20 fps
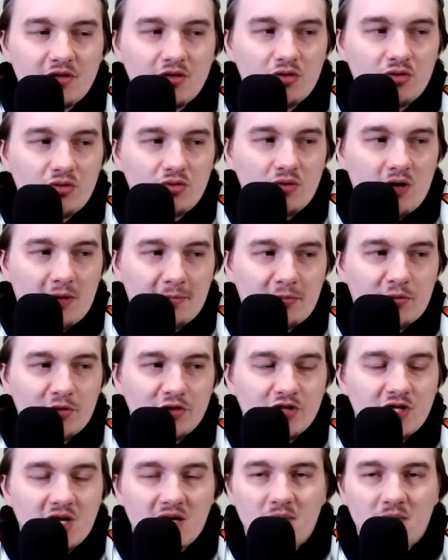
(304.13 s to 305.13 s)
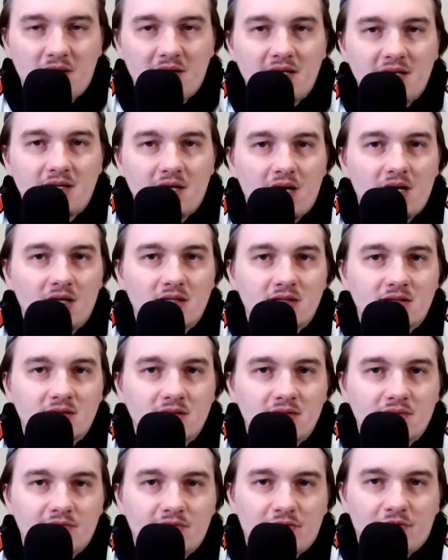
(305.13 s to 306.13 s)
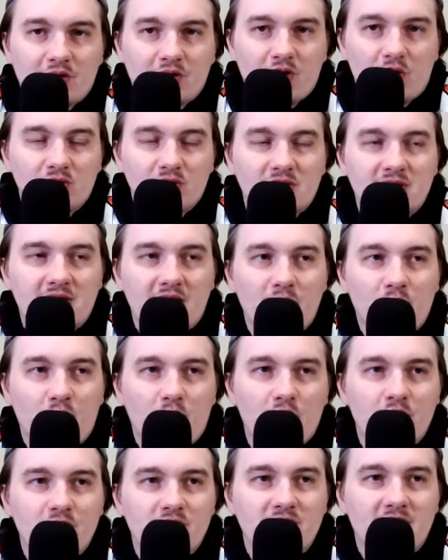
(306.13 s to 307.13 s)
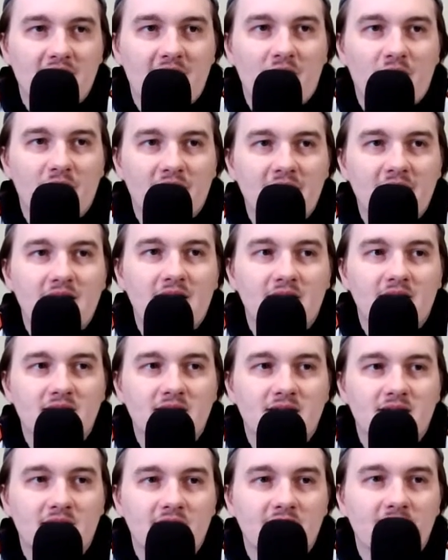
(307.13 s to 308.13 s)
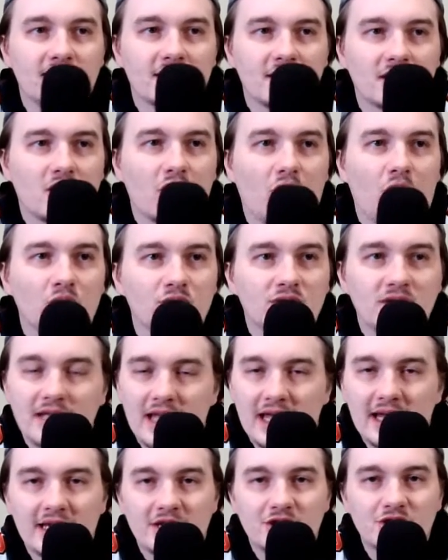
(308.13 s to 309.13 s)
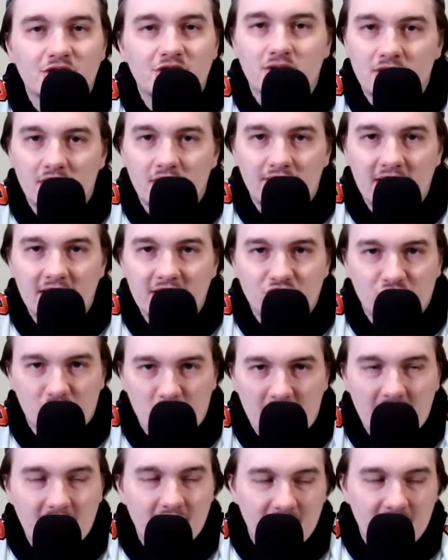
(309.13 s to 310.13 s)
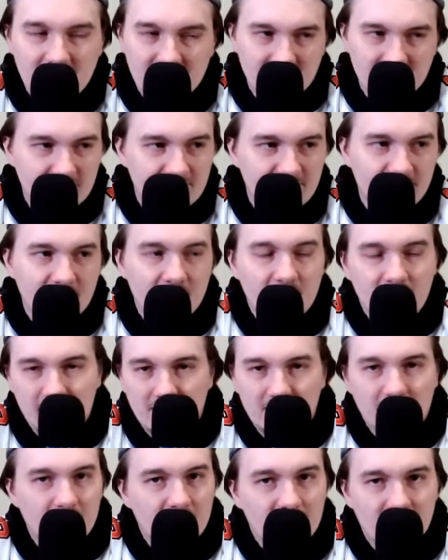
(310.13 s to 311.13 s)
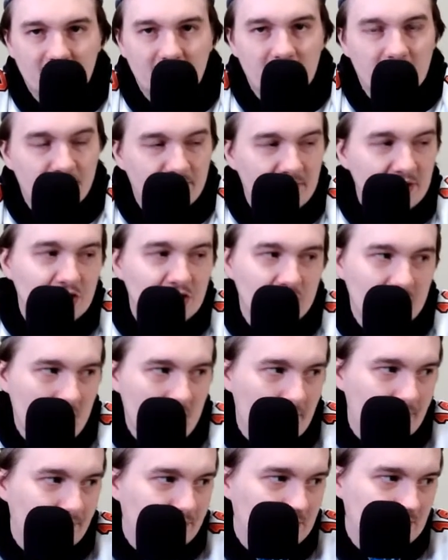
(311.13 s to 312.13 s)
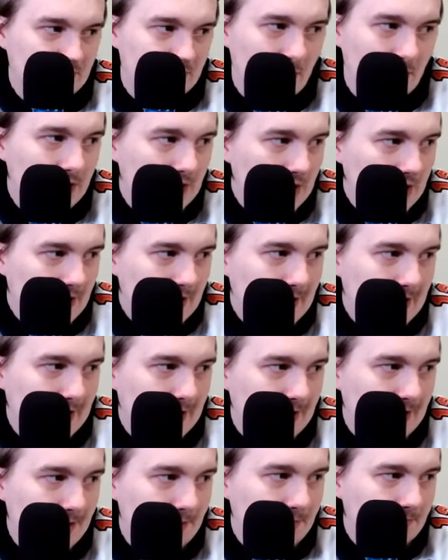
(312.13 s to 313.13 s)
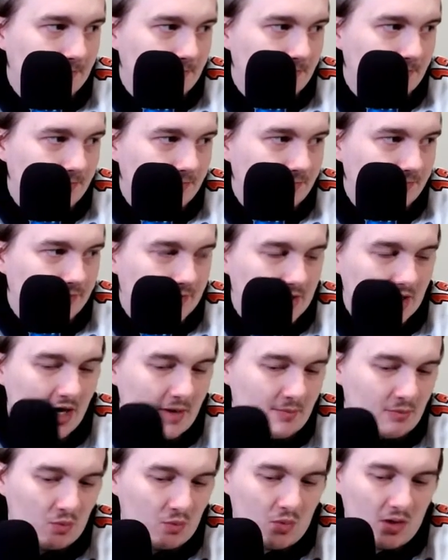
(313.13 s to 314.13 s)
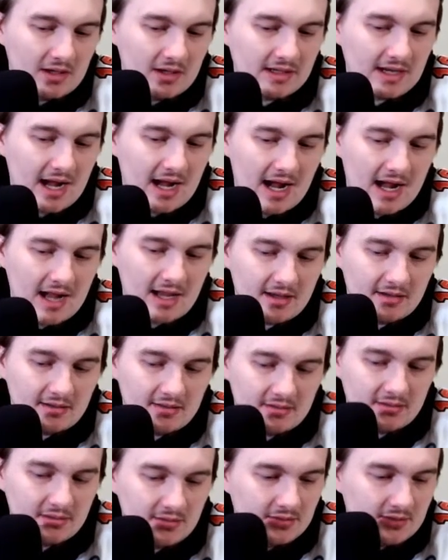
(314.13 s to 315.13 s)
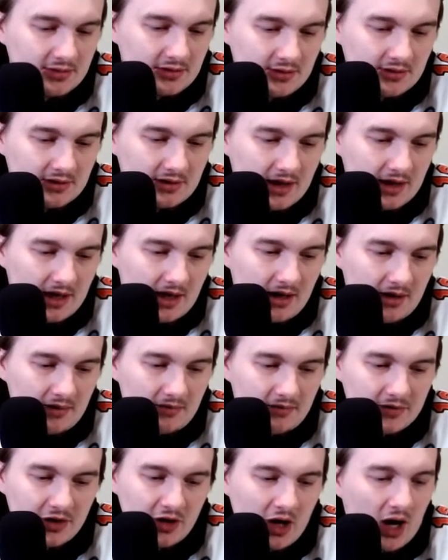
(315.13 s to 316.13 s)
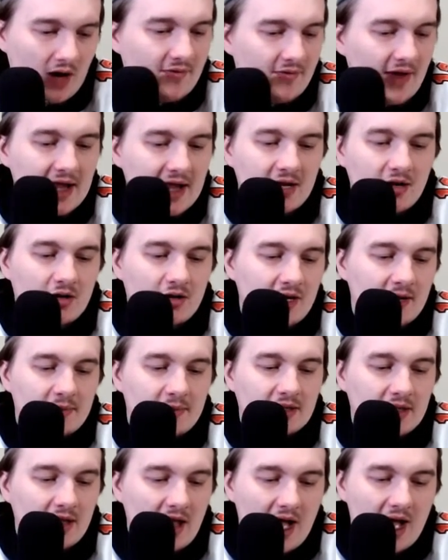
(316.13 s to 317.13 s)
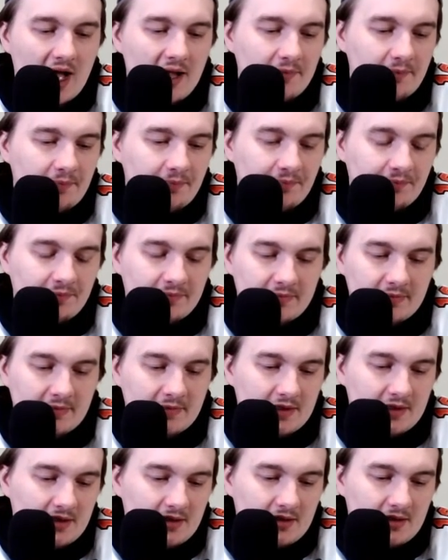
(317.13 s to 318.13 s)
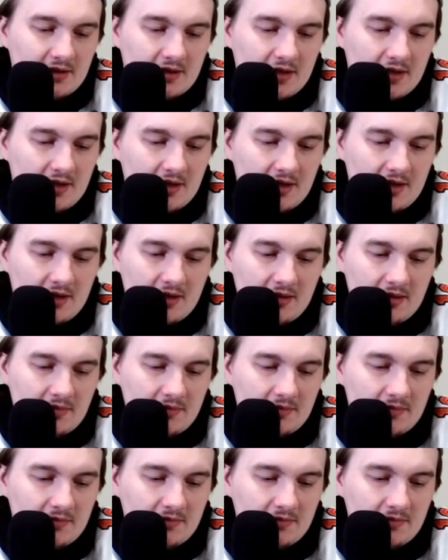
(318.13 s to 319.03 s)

do appreciate what he does for the Golden State Warriors and how he is the coal to that engine of that train that just, beats you down. So the number one guy, I've hated on him a lot. I